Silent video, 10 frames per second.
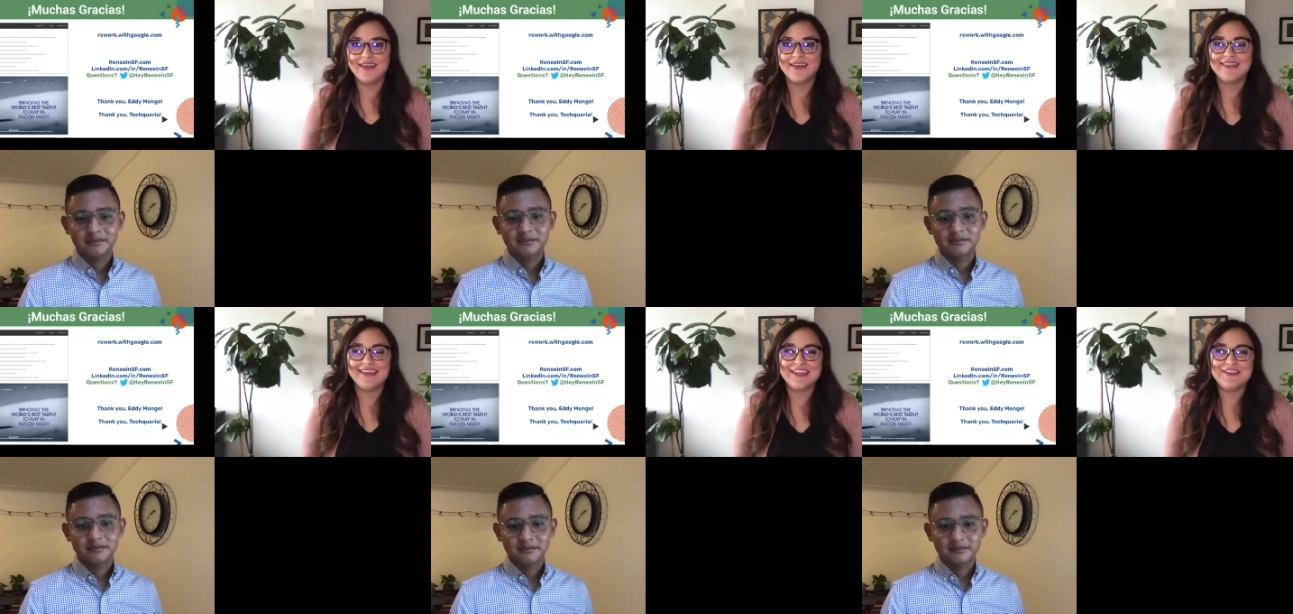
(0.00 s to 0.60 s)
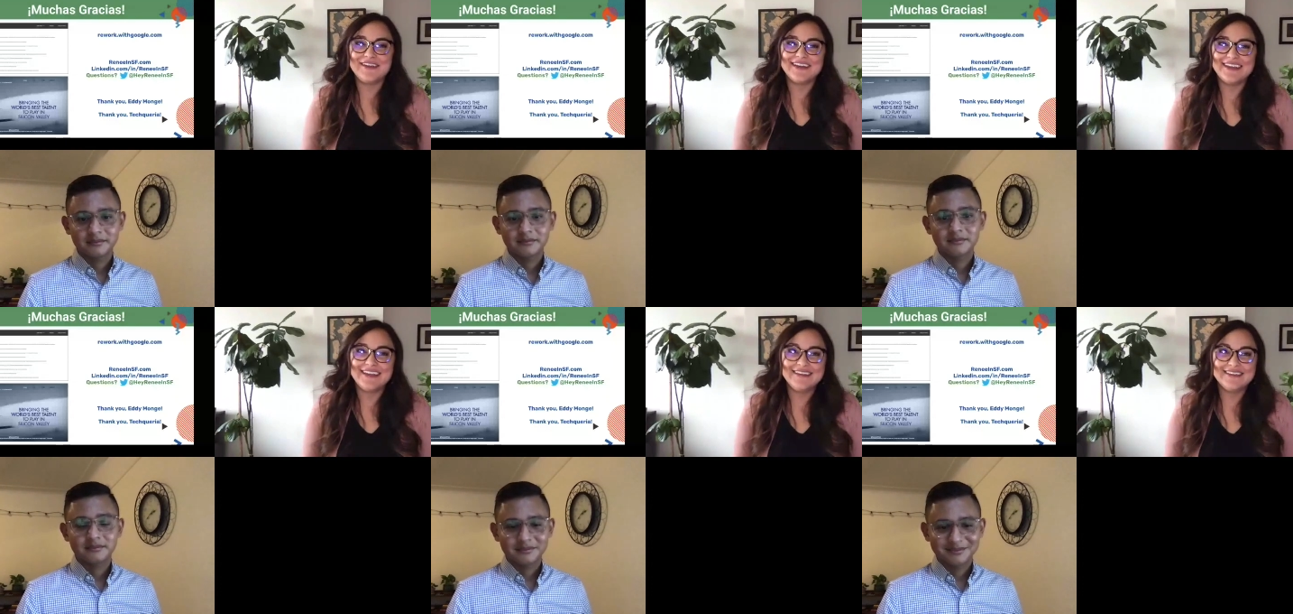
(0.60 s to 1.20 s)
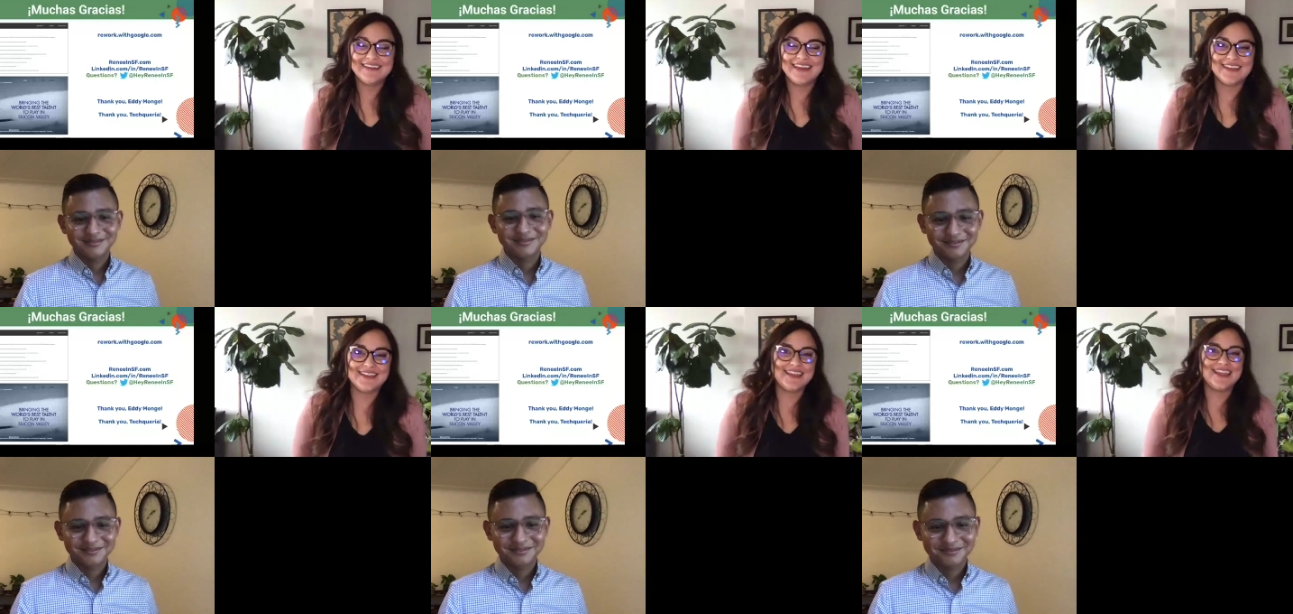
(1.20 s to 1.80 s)
Speaker 1: Thank you, Eddie,
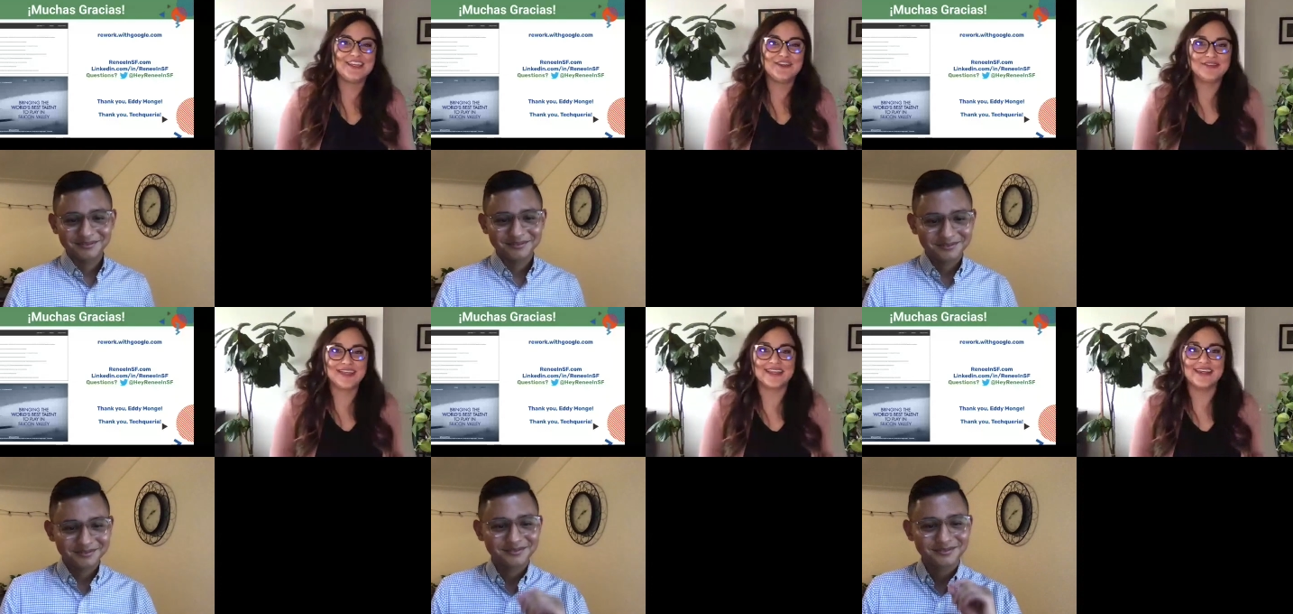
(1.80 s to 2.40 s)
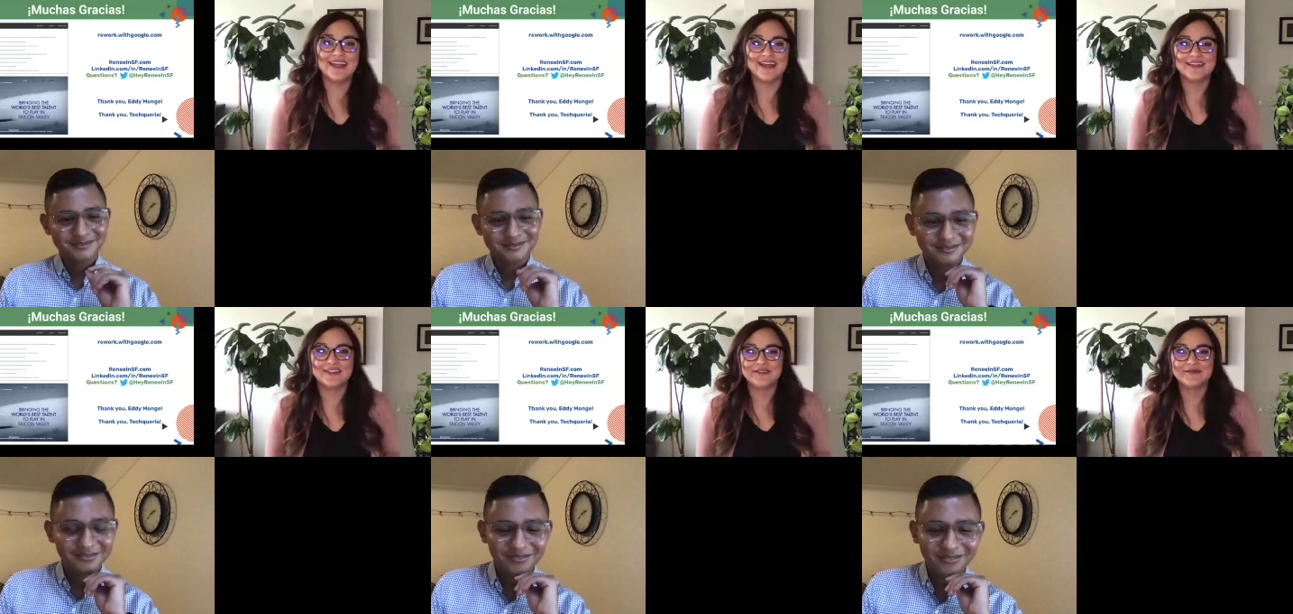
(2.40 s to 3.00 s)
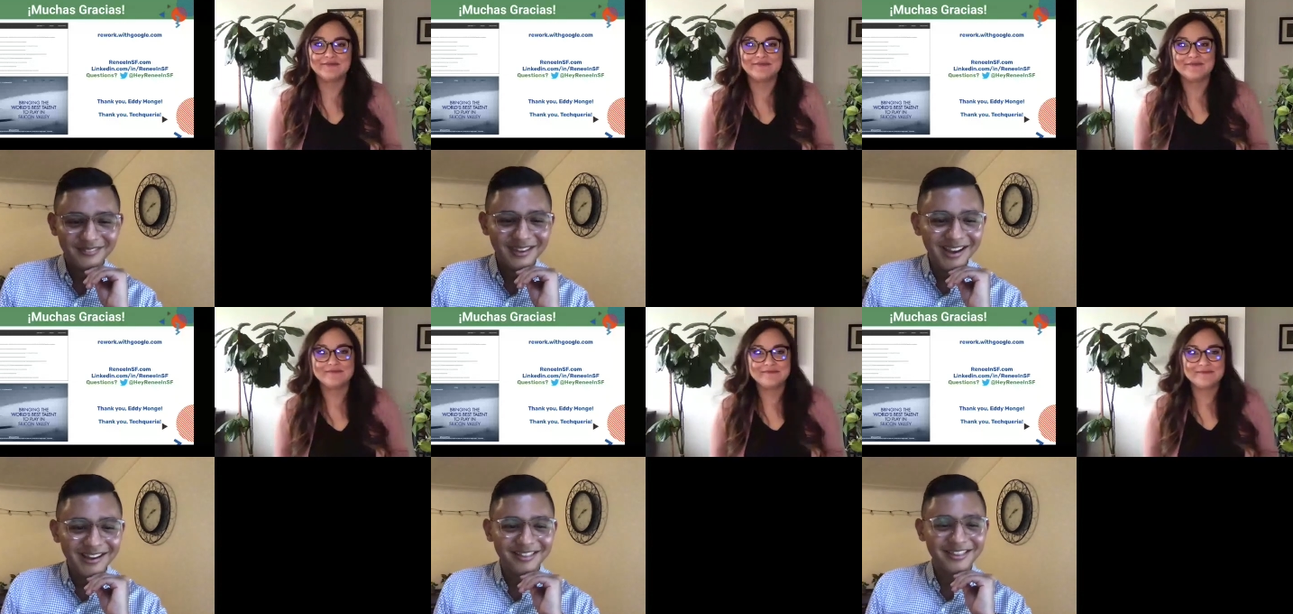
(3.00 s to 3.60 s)
and thank you, Techqueria.
Speaker 2: Yeah,
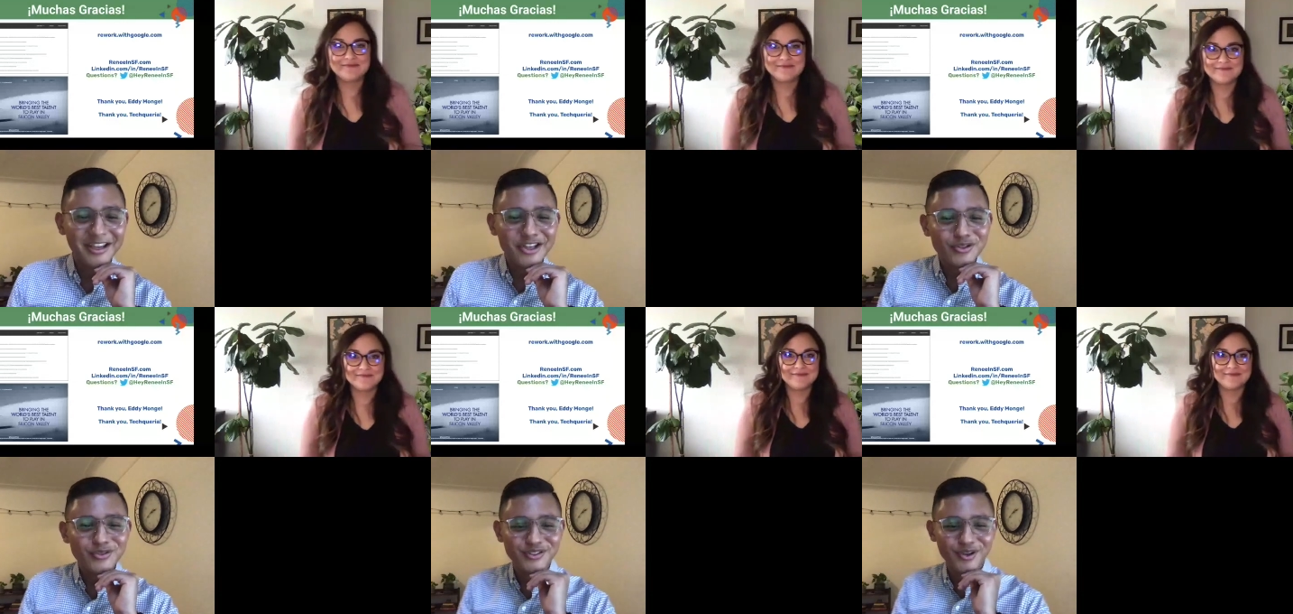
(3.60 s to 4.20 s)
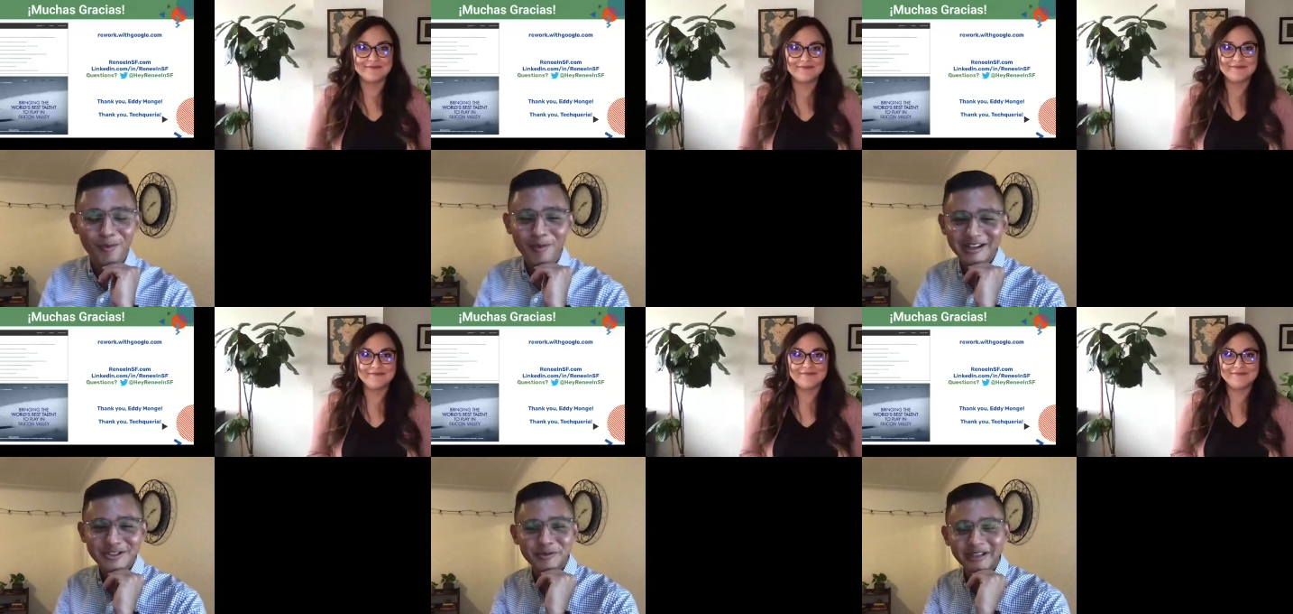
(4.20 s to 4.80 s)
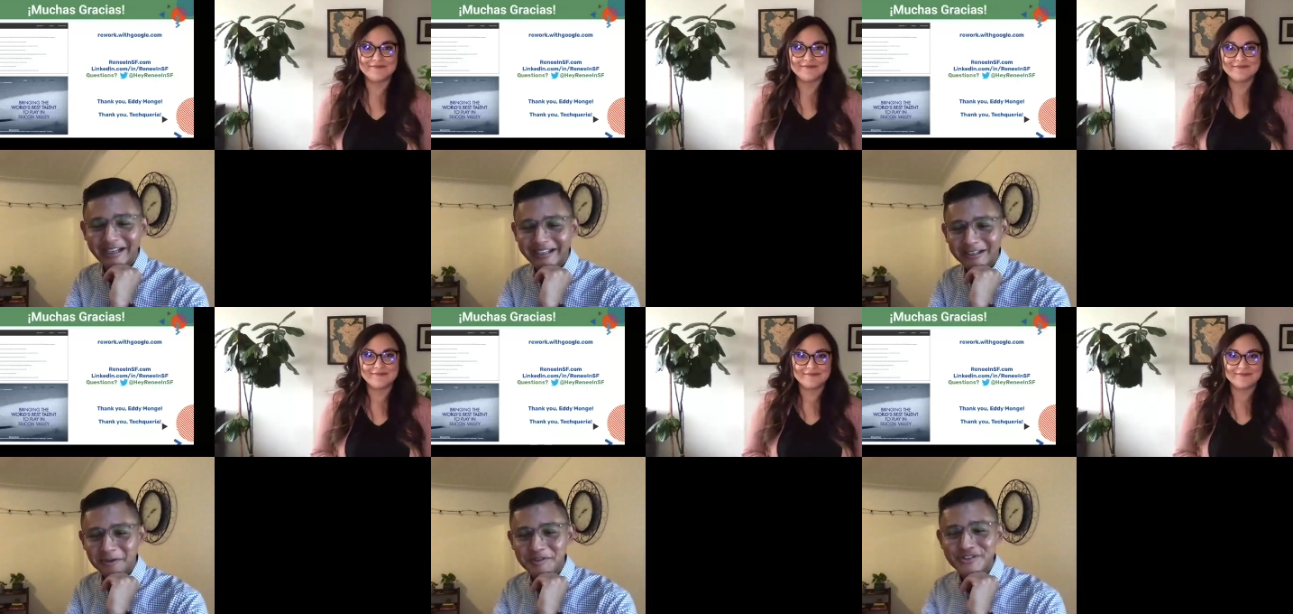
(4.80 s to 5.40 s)
thank you so much, Renee. There
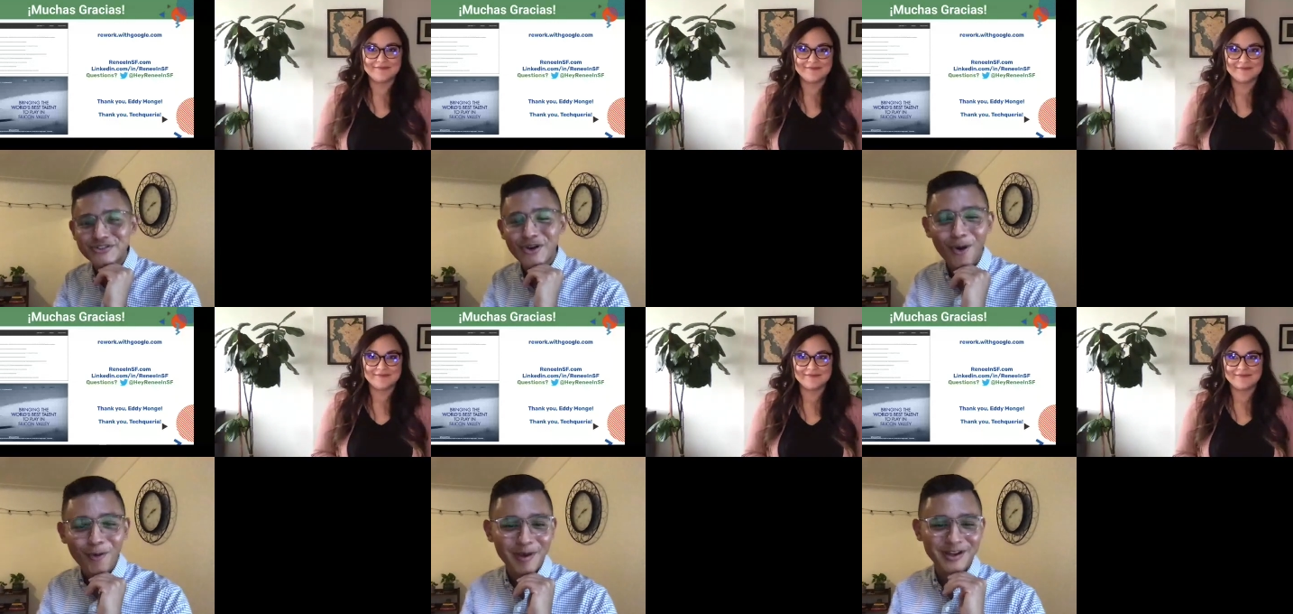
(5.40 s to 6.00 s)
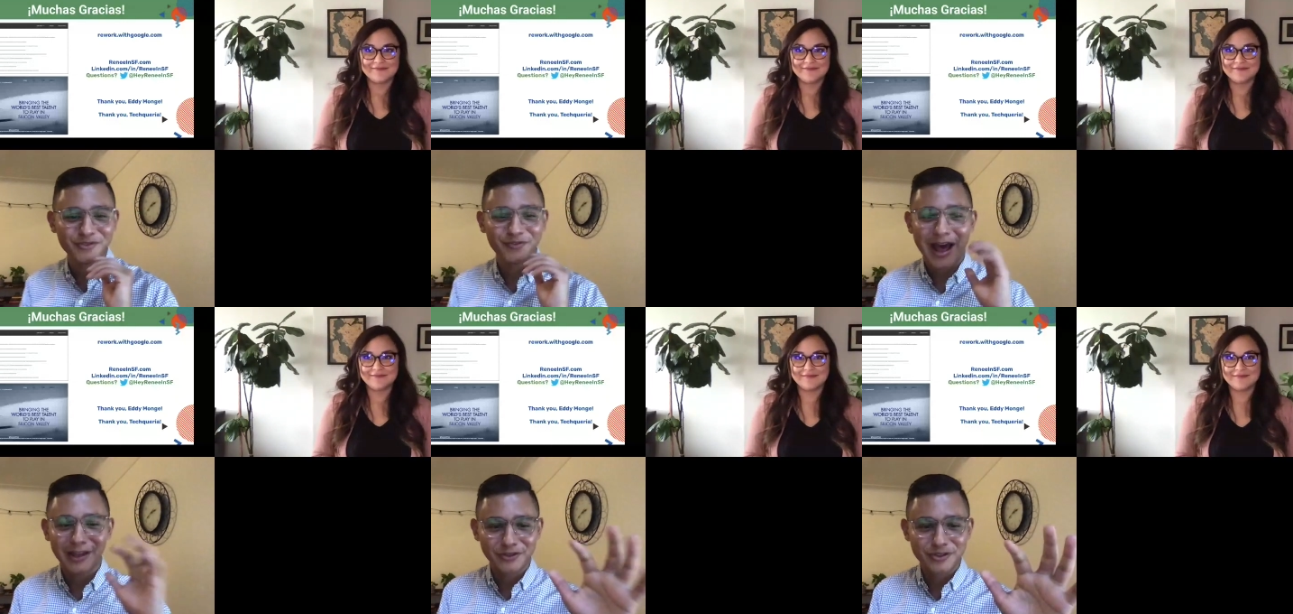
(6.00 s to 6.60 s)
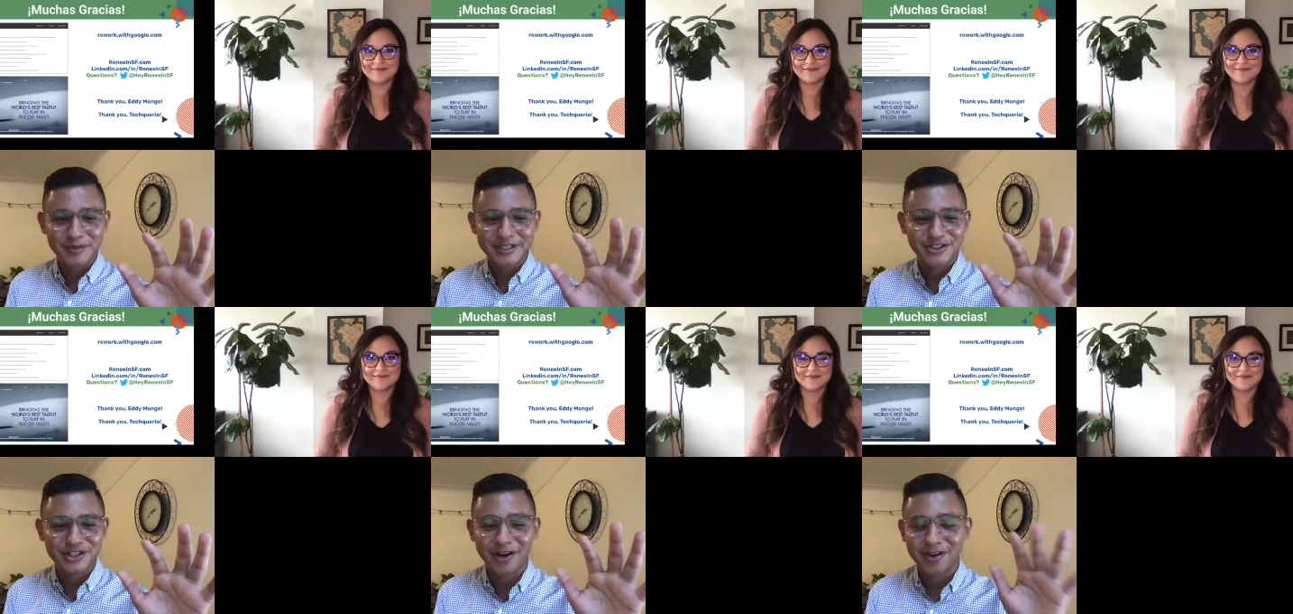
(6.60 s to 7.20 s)
was so much value to be
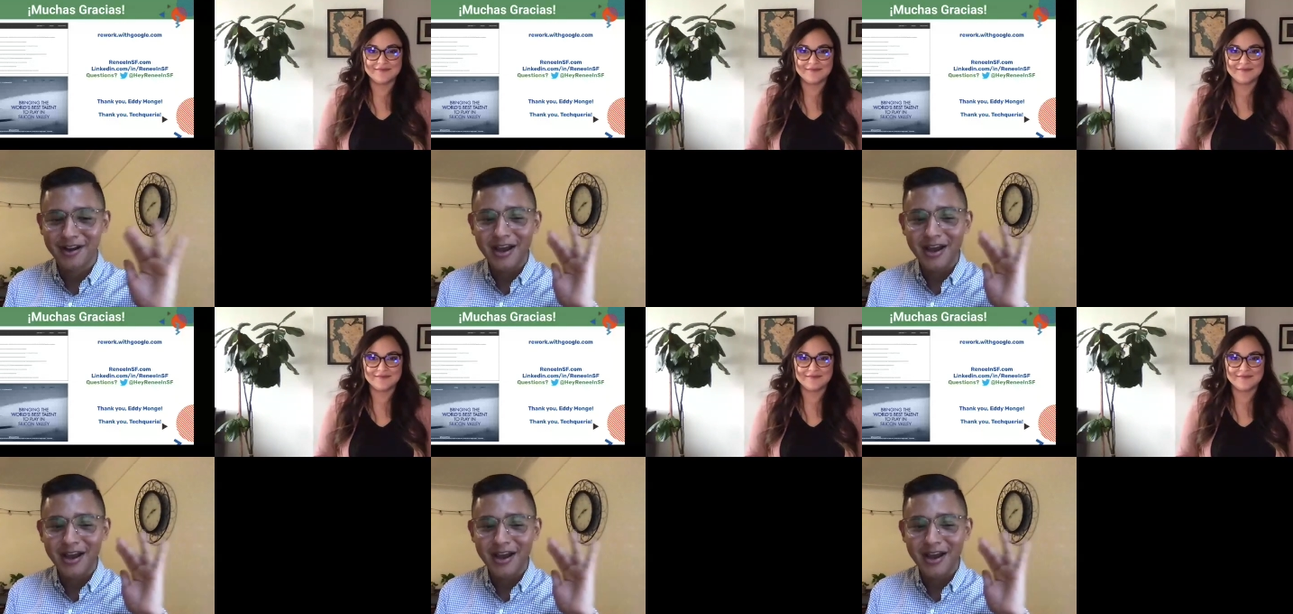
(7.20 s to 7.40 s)
shared.